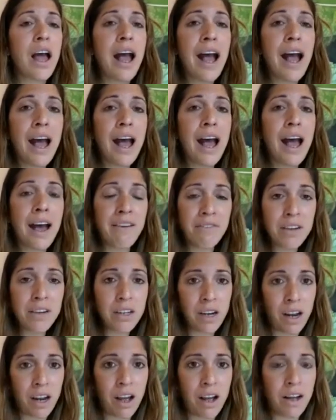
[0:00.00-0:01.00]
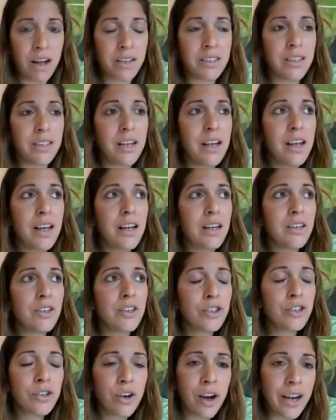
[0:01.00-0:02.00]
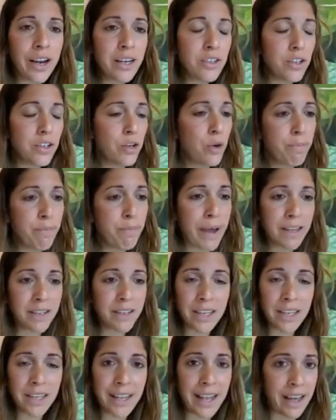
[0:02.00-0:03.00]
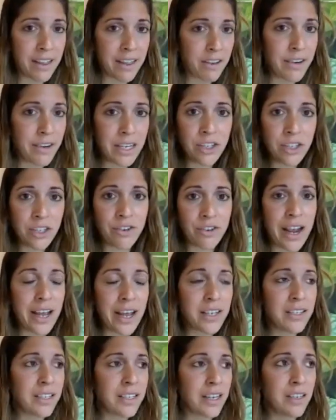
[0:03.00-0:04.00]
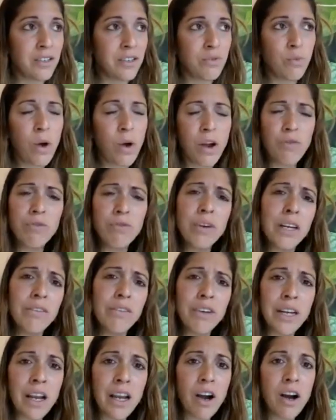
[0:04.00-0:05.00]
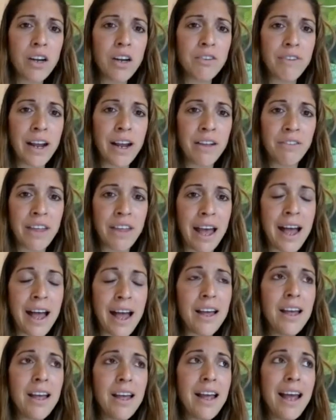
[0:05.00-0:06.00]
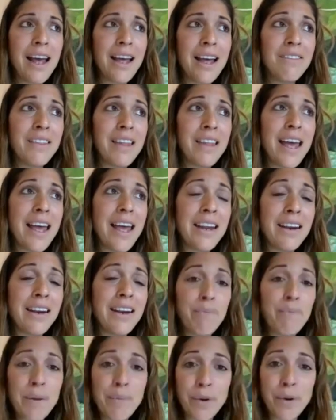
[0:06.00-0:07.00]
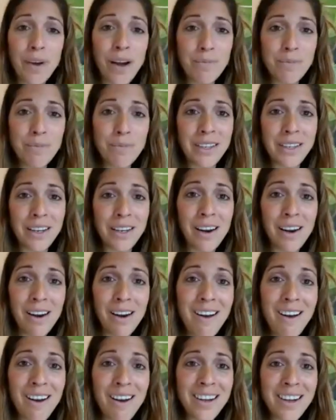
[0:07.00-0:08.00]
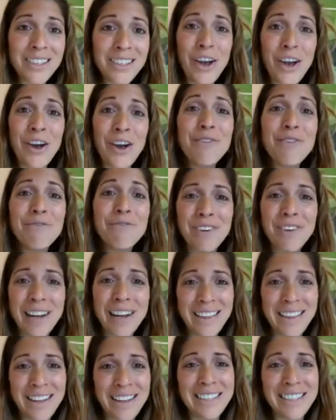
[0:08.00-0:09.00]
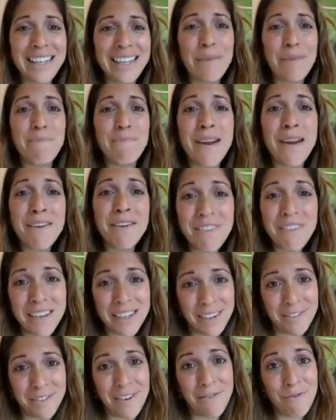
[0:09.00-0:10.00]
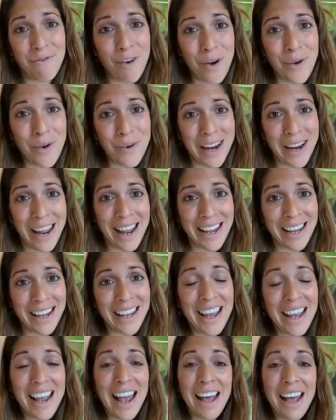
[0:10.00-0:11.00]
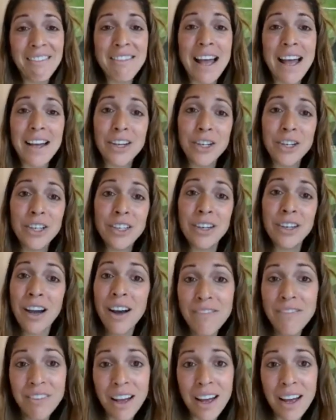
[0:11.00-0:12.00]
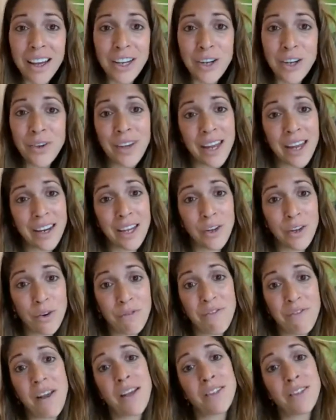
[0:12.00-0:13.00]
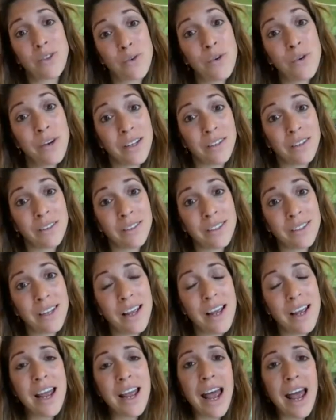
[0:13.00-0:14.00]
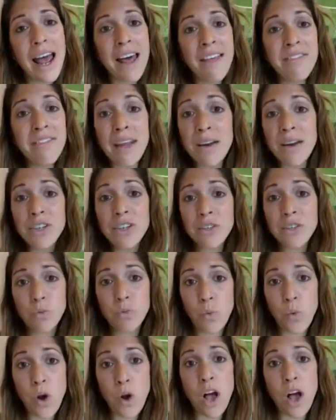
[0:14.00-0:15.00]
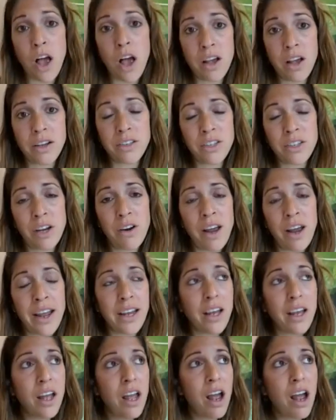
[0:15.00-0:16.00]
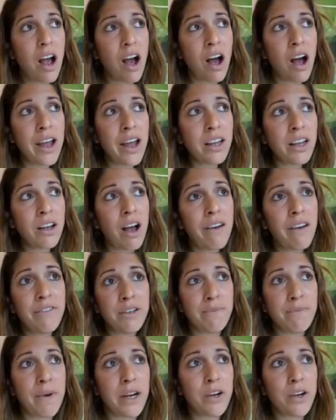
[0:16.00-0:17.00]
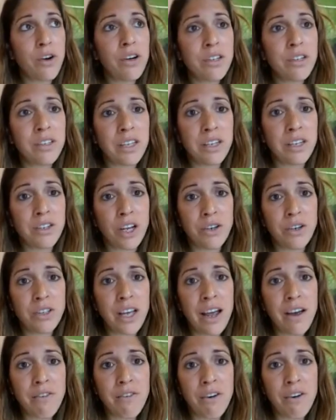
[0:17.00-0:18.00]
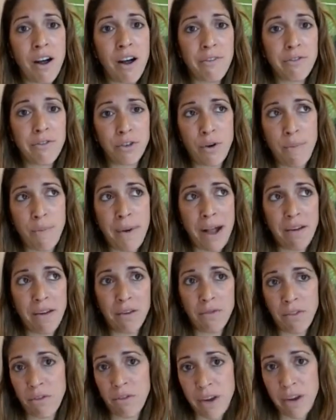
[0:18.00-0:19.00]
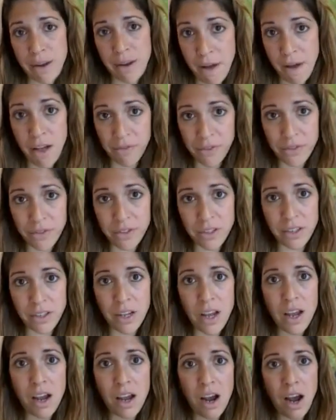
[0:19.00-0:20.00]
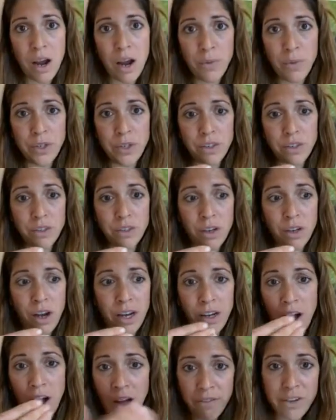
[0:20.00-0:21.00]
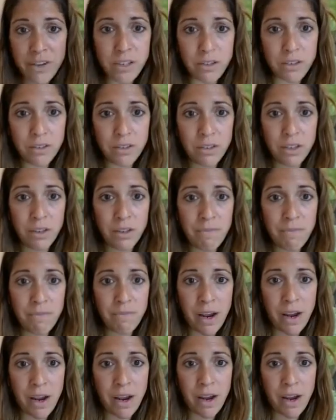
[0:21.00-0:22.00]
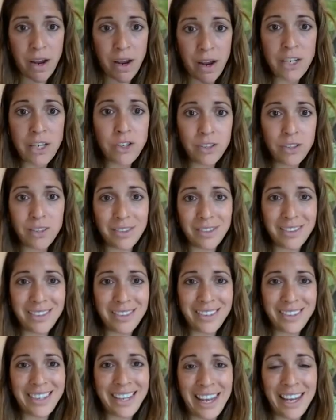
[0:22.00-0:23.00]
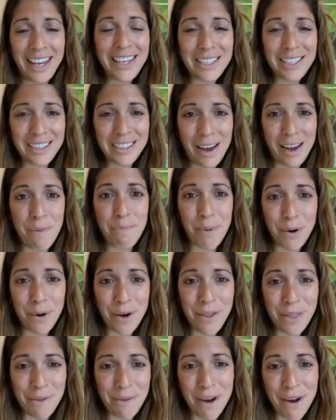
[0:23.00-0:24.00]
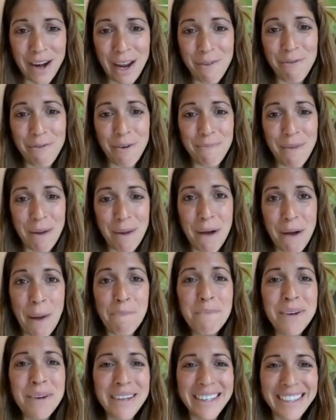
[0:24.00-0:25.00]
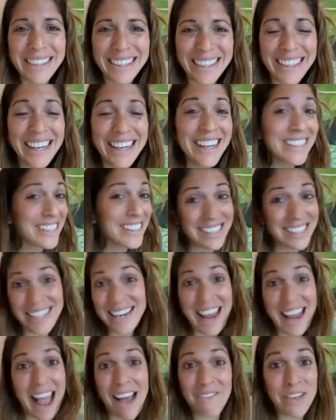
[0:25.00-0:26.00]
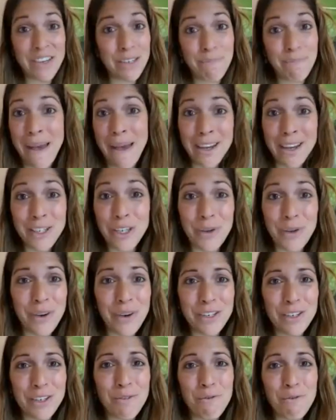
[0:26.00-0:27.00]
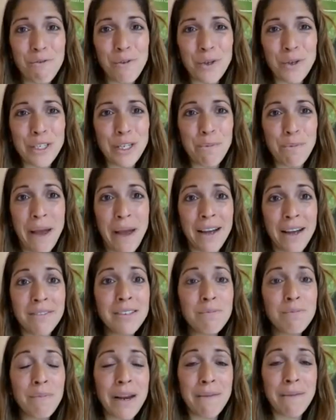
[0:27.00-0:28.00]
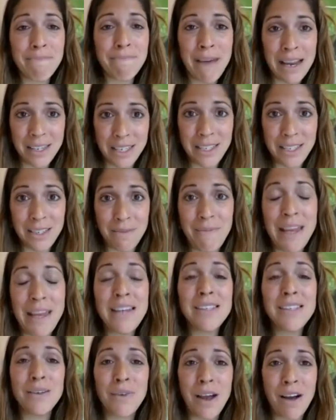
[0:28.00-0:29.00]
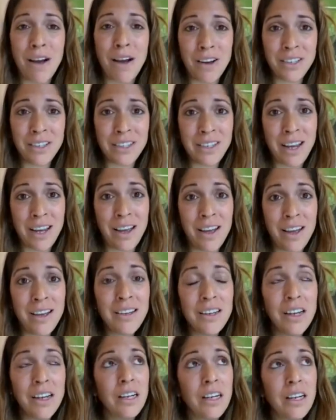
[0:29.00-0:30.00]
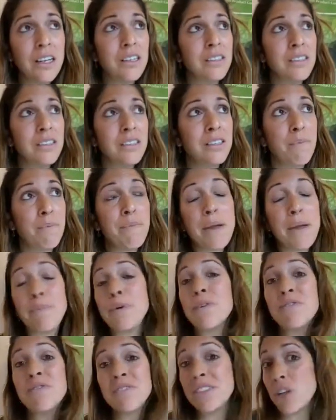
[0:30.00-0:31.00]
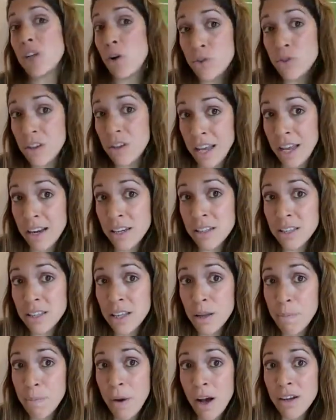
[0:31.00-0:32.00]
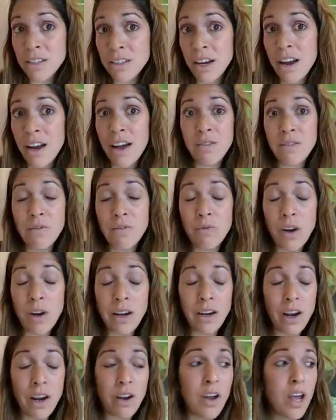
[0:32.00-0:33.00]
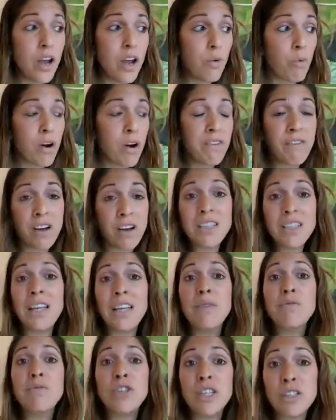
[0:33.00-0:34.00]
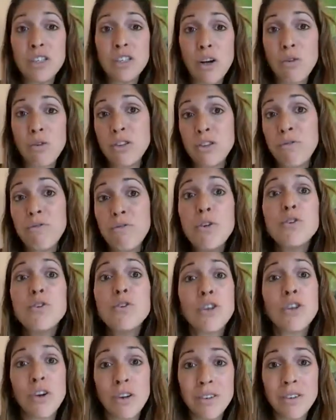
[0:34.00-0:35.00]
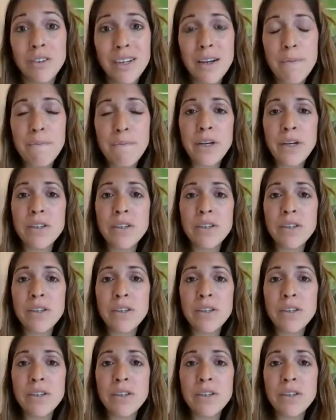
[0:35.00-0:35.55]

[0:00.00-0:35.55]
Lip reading: have a class, try and do your best to gather interest and work really, really hard around that. And then if people come to the class, hopefully they'll see the benefits of enrolling, and that could cover you getting your first oils. And then just work. So like, I covered my costs in doTERRA after about 3 months. I covered my initial kit. I borrowed the money from my mum because I didn't have a spare £240, but it mattered to me, so I asked her. Some people have sold things in the past. I heard, one of our team, she sold a futon because